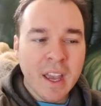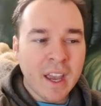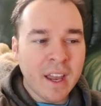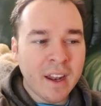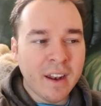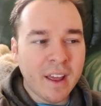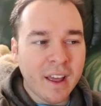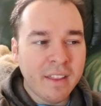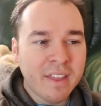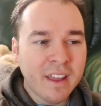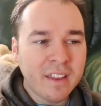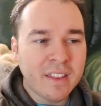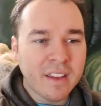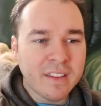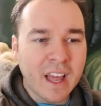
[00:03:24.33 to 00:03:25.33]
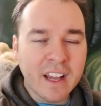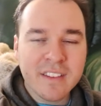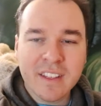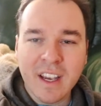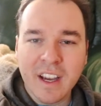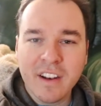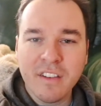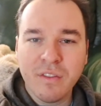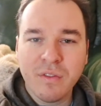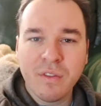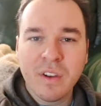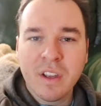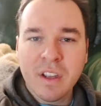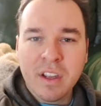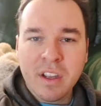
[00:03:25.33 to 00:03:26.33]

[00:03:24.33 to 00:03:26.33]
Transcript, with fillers: And I think that that's kind of